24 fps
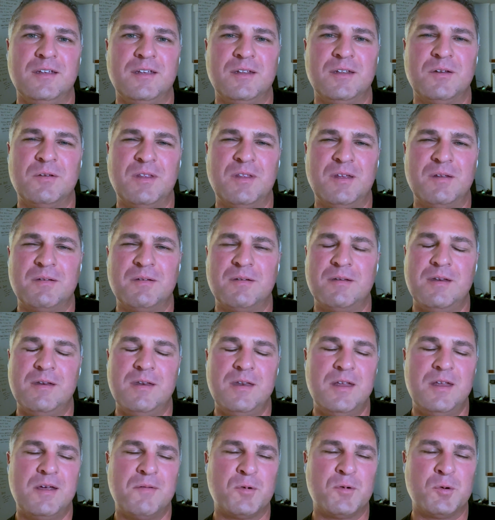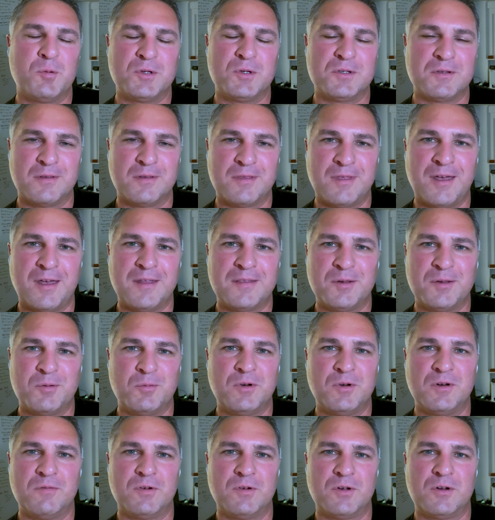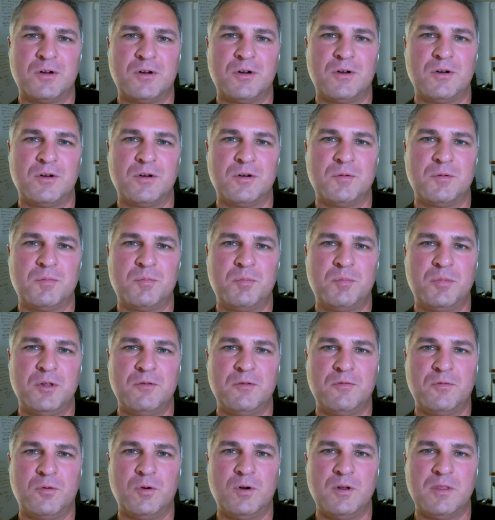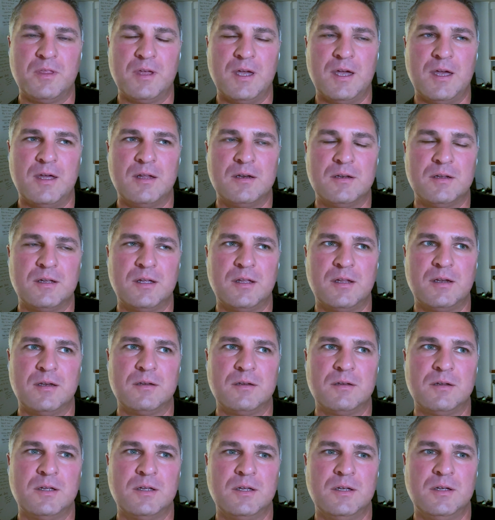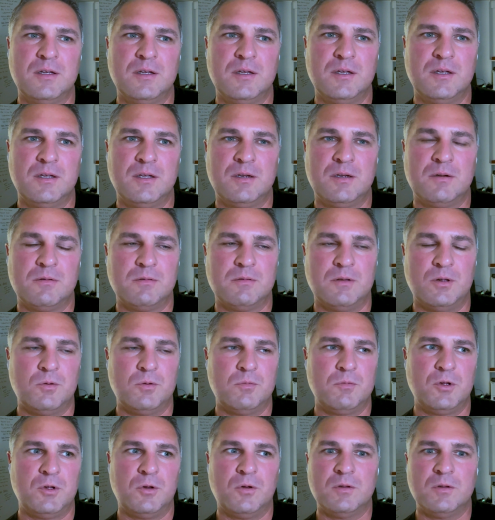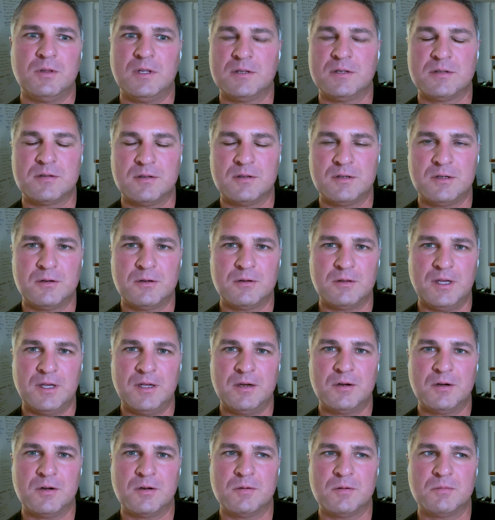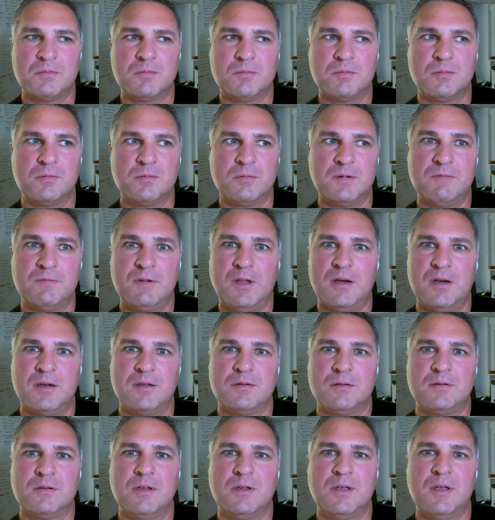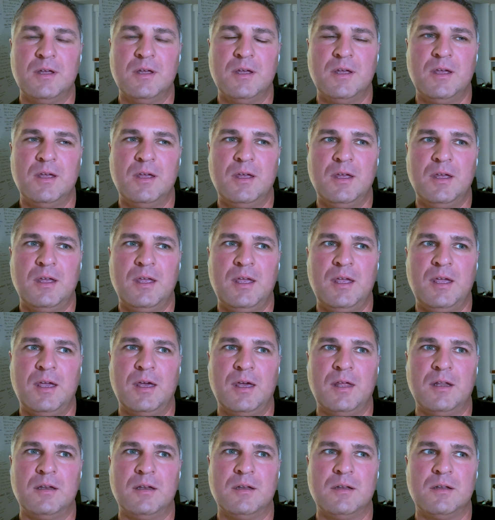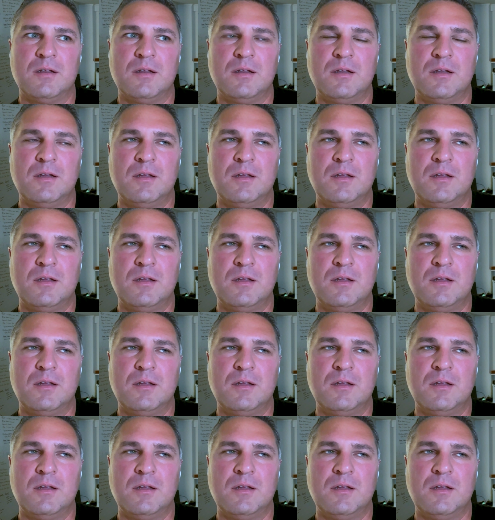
That never was a thought that would have occurred before that. And, lo and behold, less than a year later, we've done it. And,